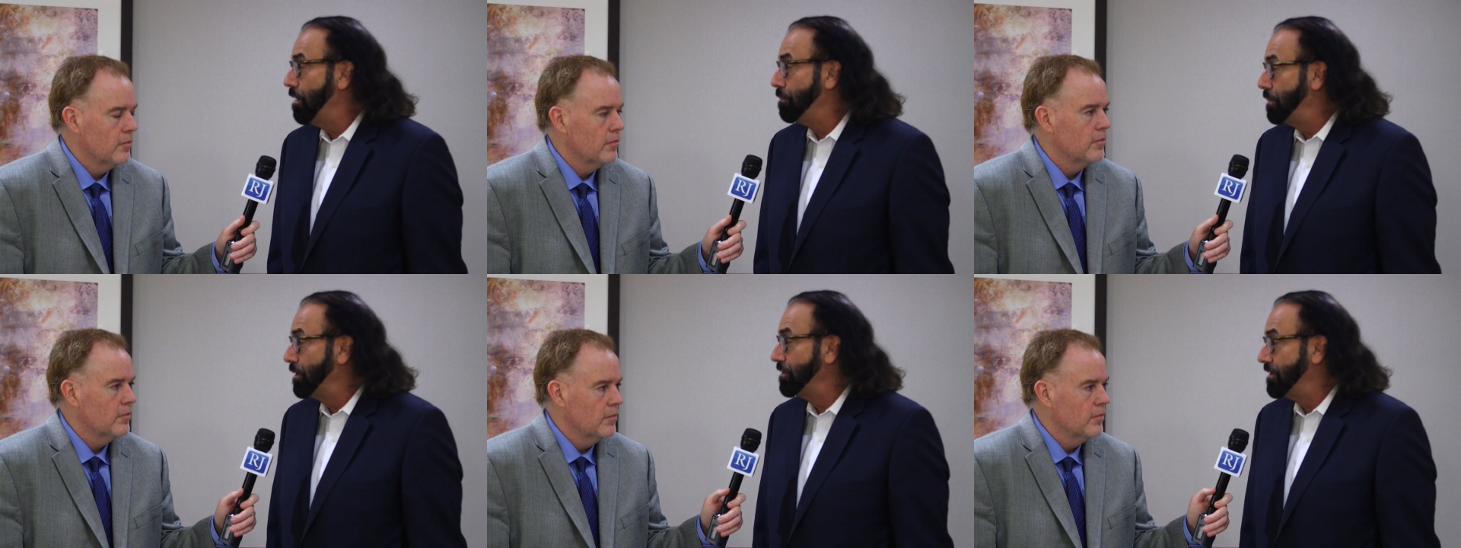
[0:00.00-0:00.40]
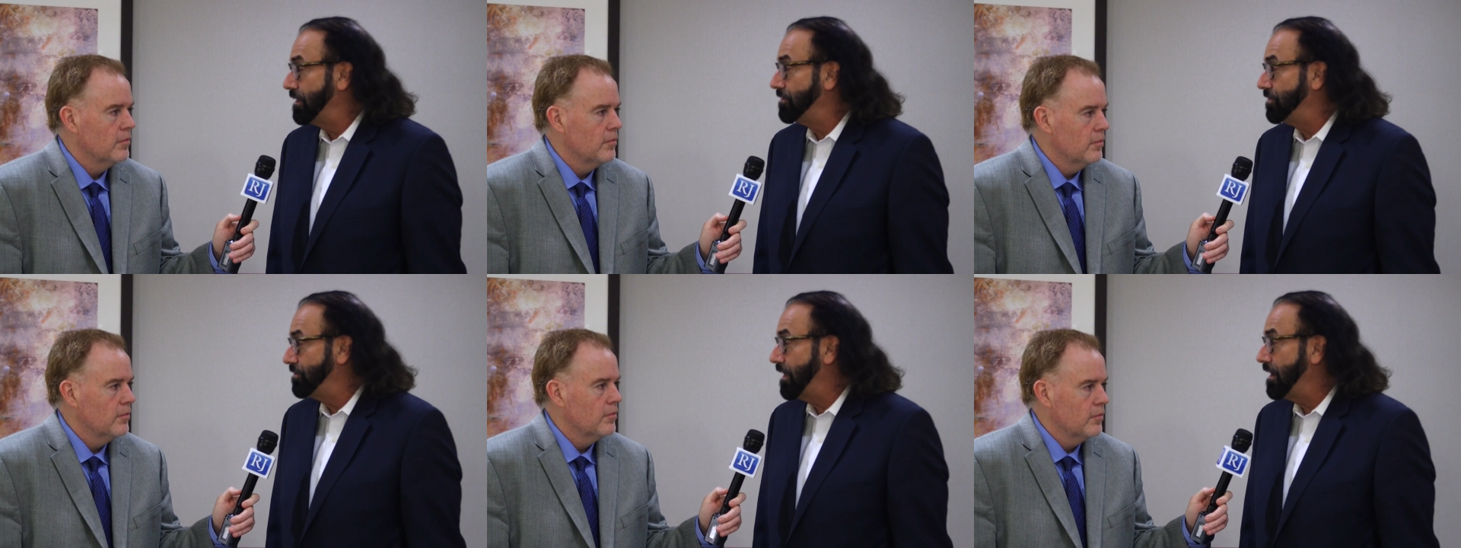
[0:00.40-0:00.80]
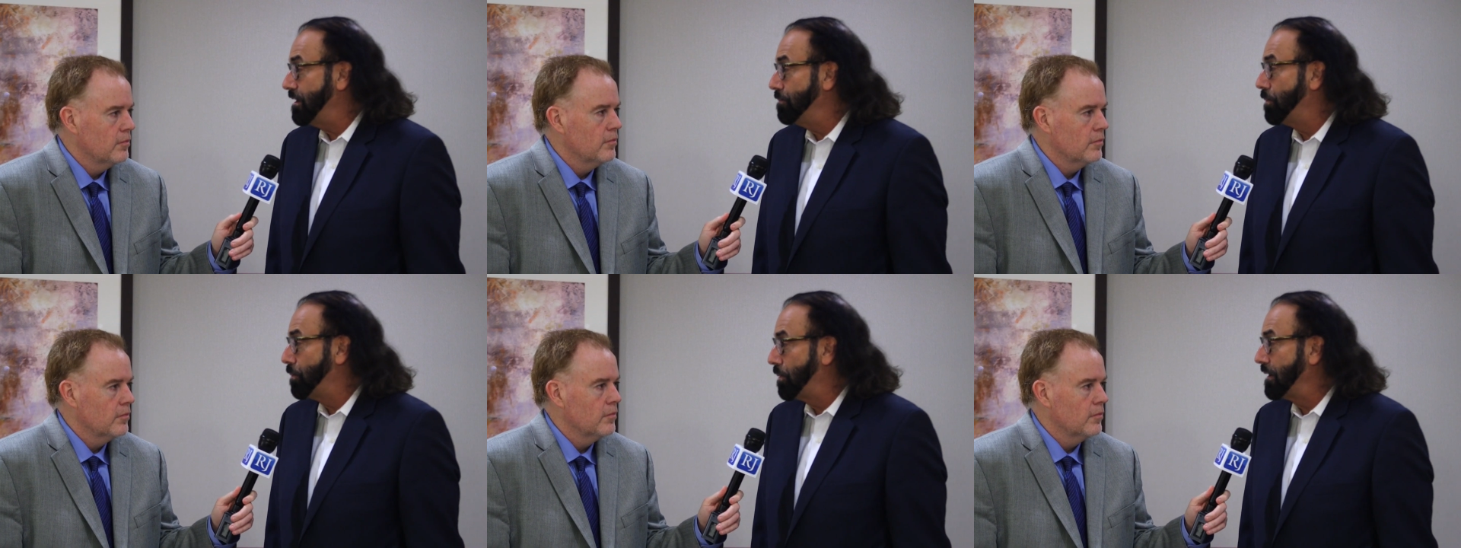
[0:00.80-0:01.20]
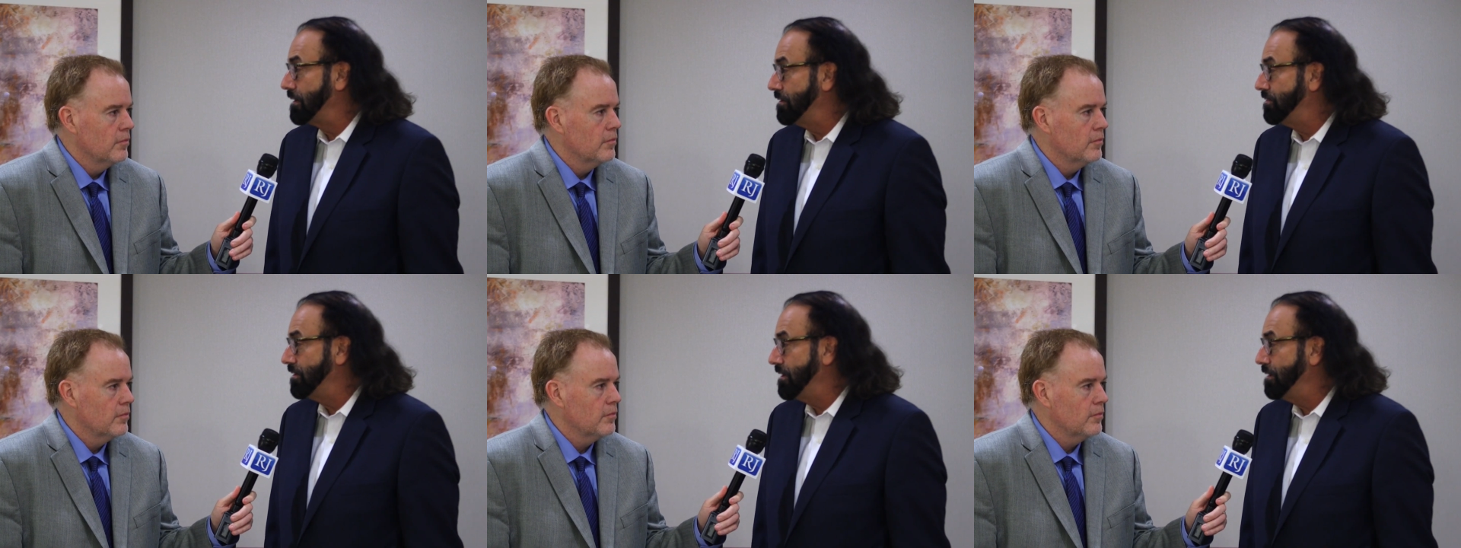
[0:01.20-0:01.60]
Speaker 1: help build that stadium and
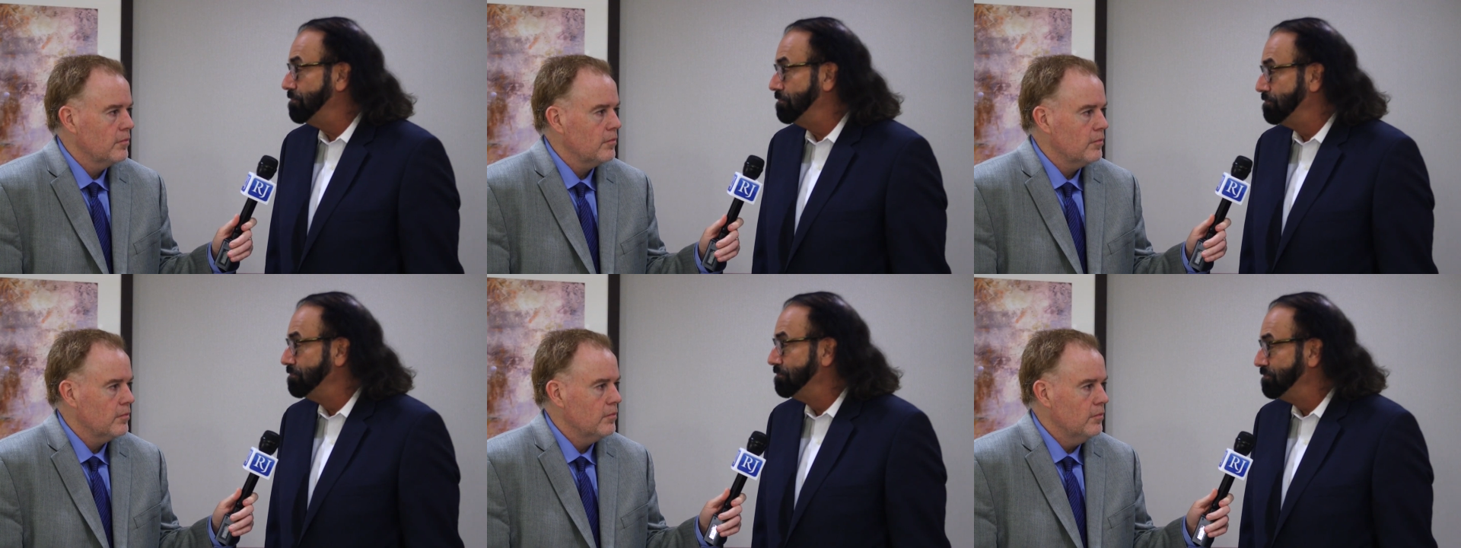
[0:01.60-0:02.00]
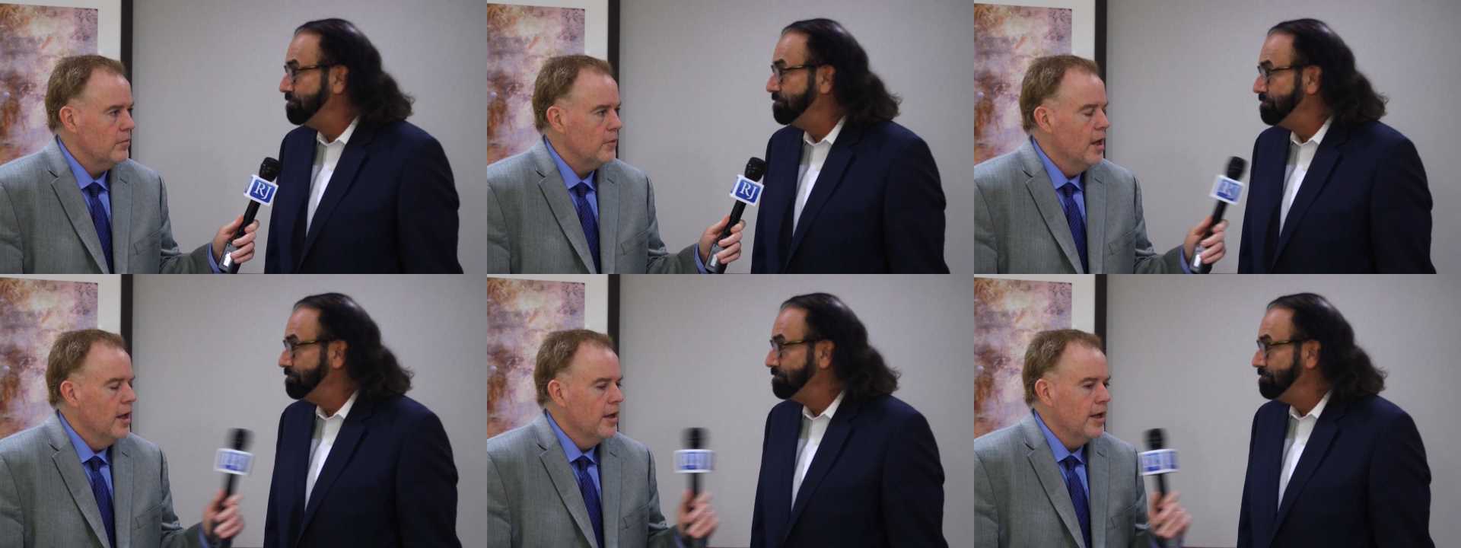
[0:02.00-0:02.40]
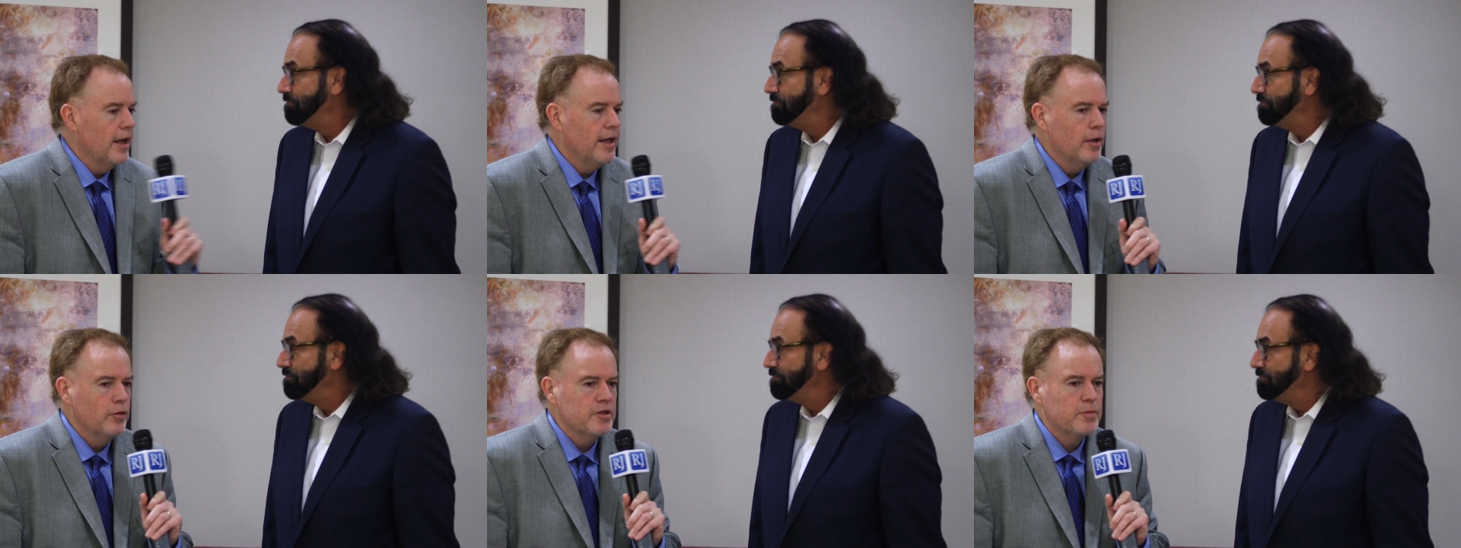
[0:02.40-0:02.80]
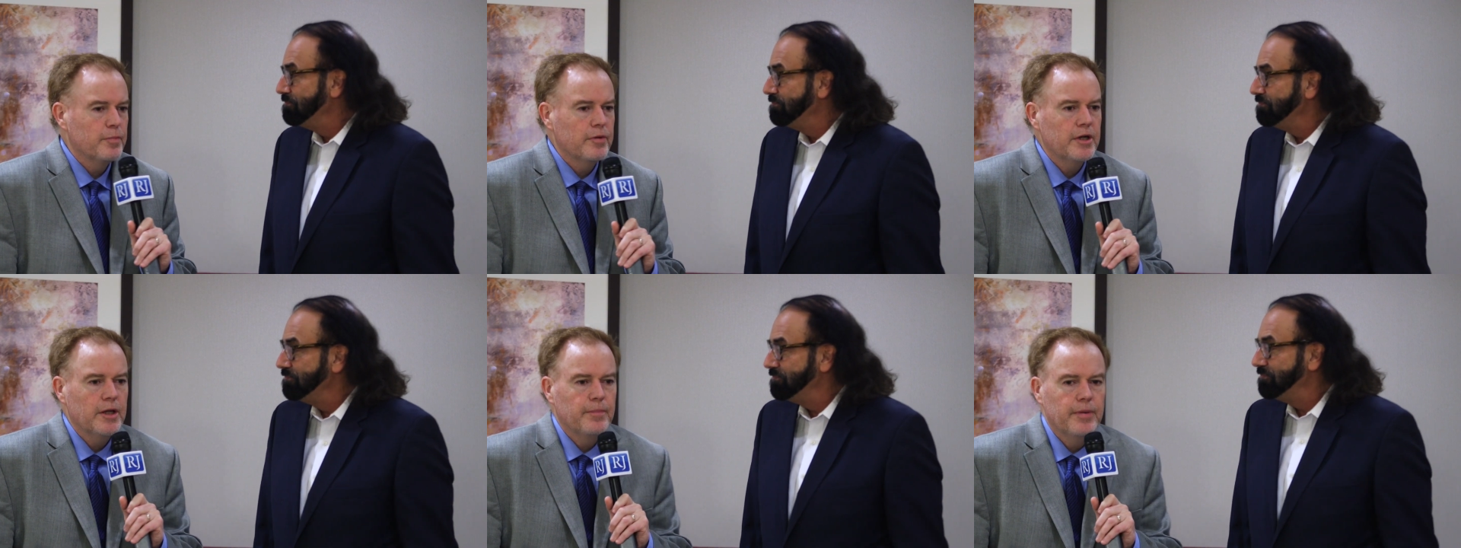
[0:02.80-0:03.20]
bring the team.
Speaker 2: Yeah, he was
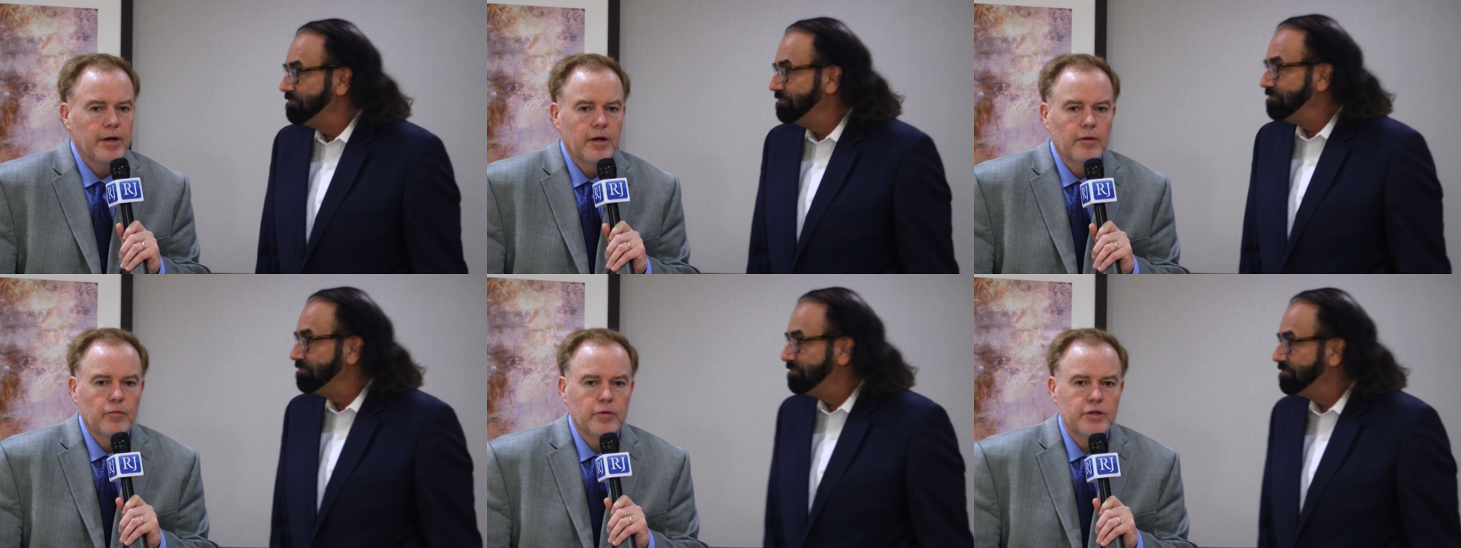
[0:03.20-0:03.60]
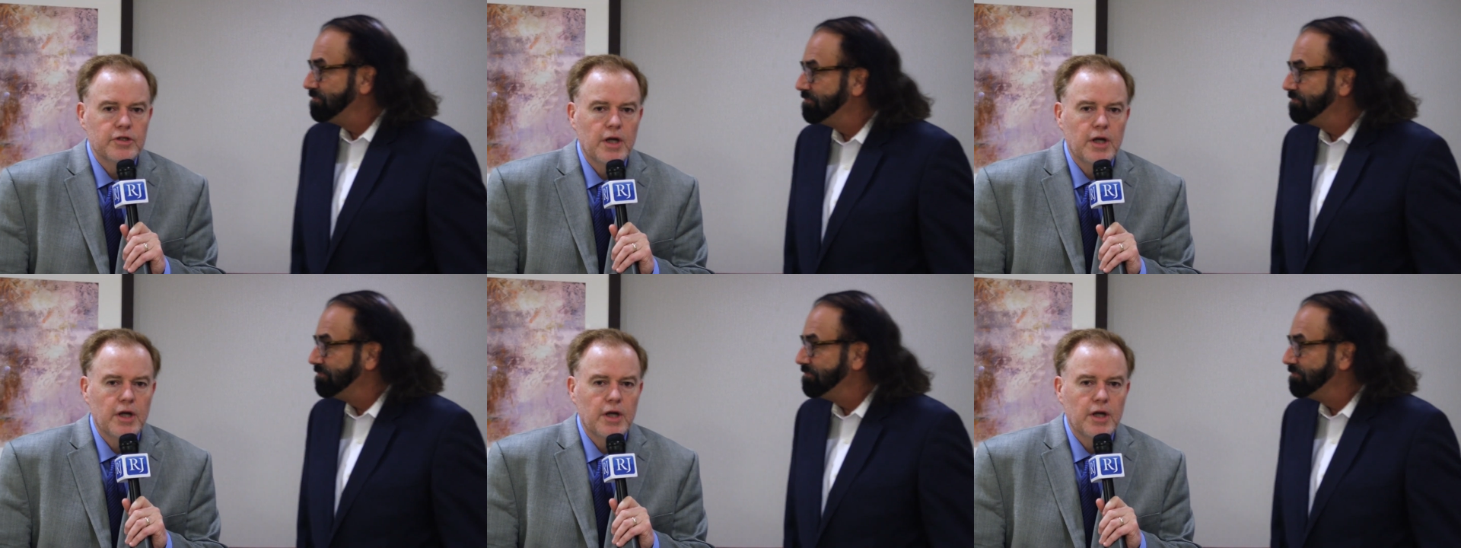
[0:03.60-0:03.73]
pretty apparent when